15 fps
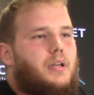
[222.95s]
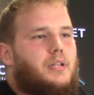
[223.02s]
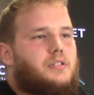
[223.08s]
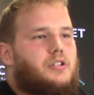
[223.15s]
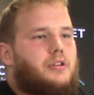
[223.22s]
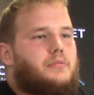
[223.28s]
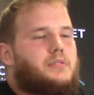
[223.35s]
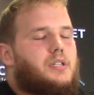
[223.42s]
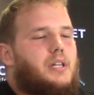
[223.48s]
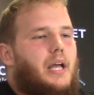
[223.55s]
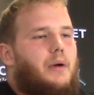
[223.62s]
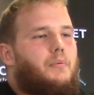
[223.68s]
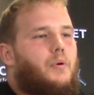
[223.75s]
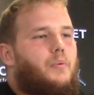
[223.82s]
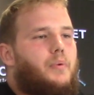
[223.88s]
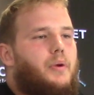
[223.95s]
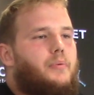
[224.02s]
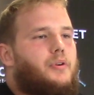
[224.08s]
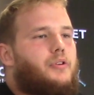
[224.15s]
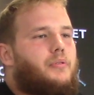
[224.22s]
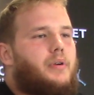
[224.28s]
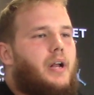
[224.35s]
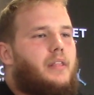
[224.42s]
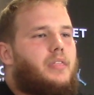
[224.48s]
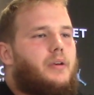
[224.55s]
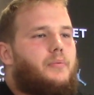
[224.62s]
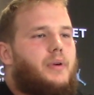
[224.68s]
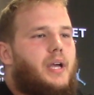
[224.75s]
in terms of like what we were doing, I think